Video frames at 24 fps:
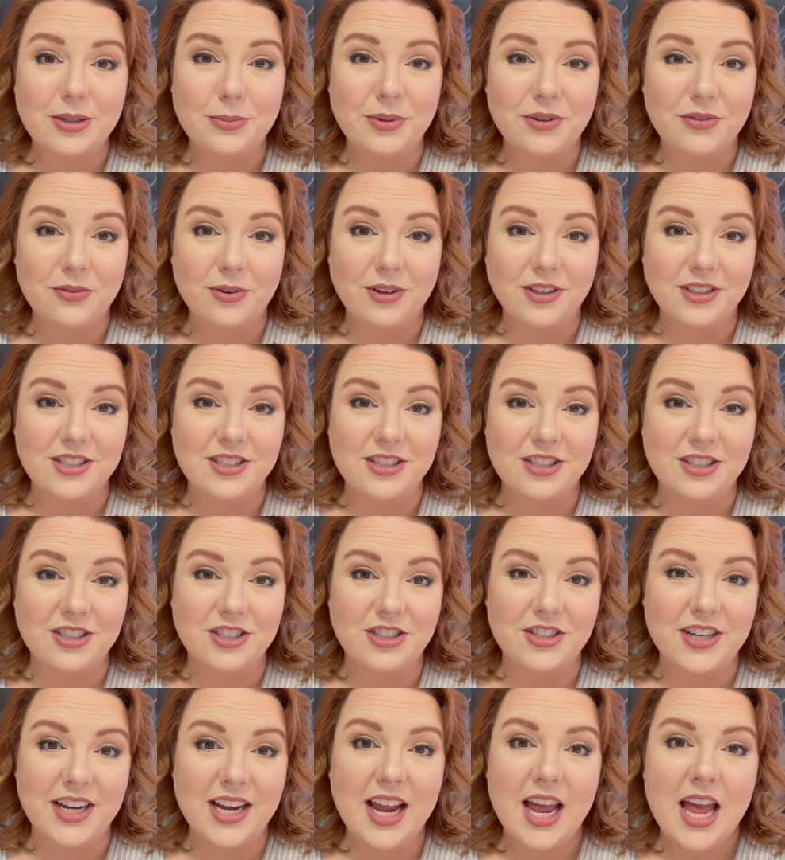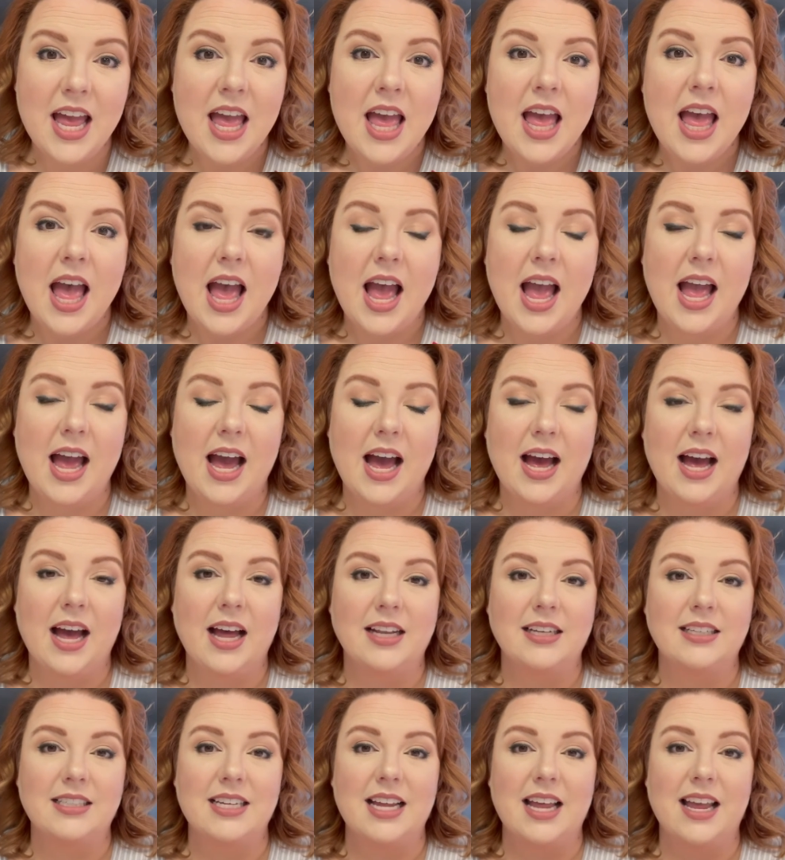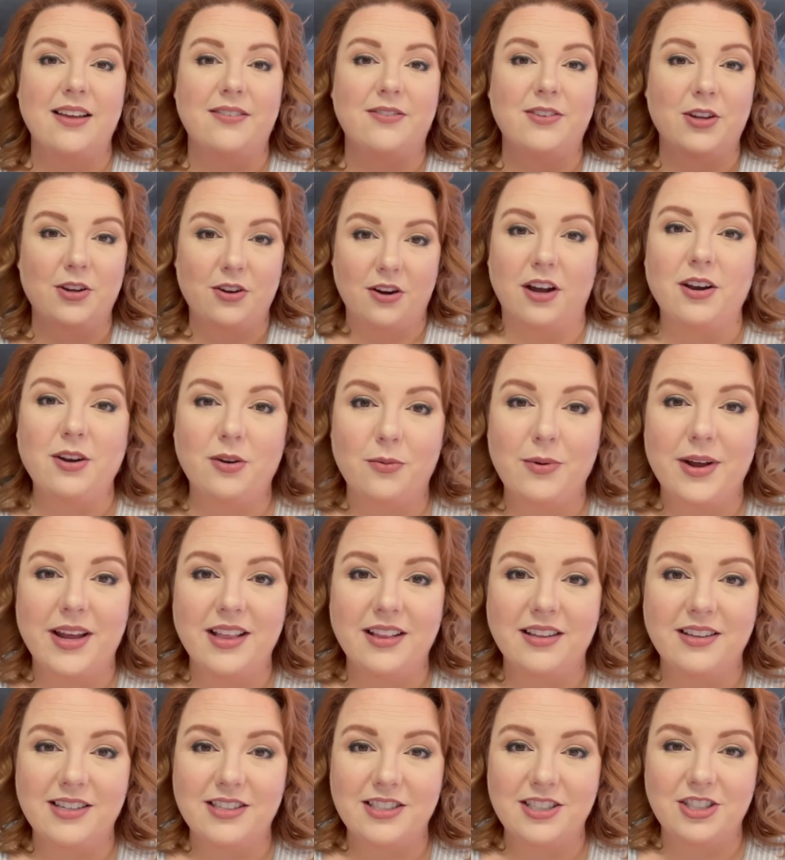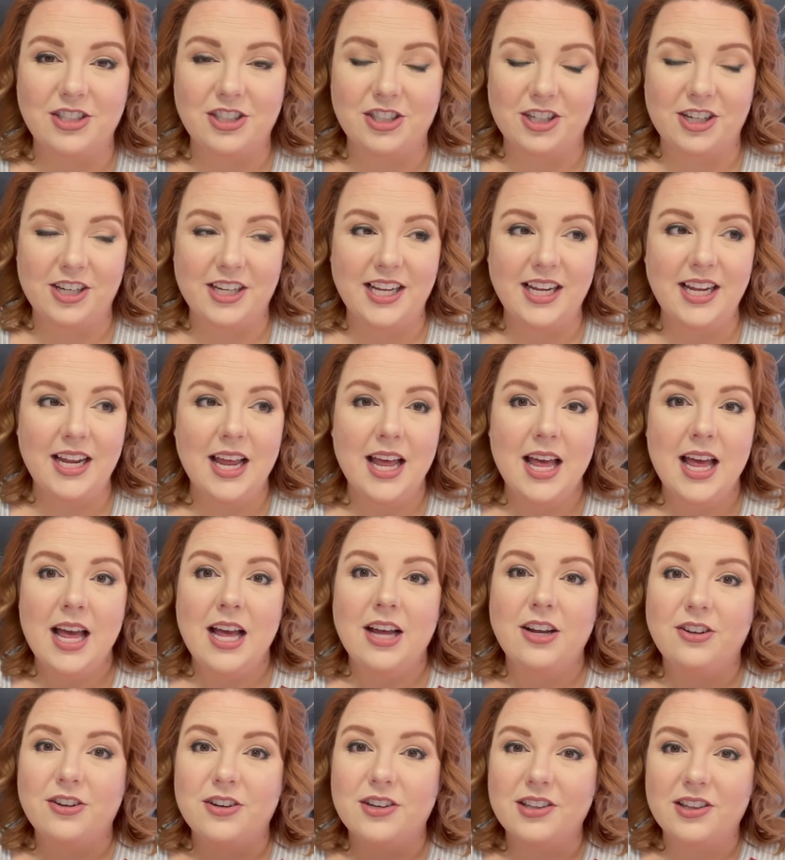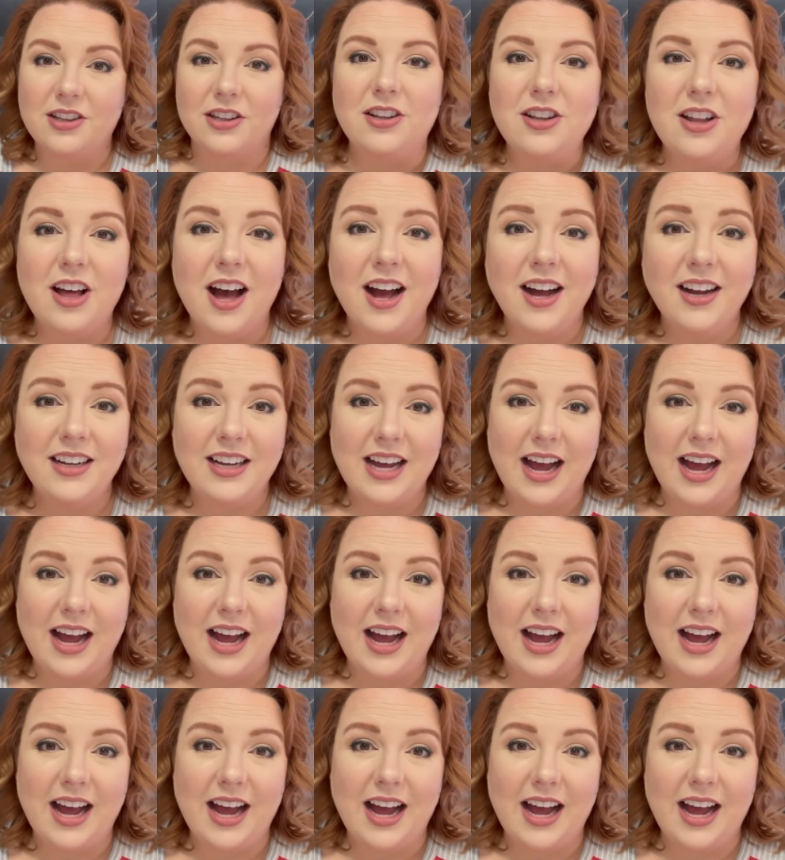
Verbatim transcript: before surgery. And if you're on a loss journey, good luck.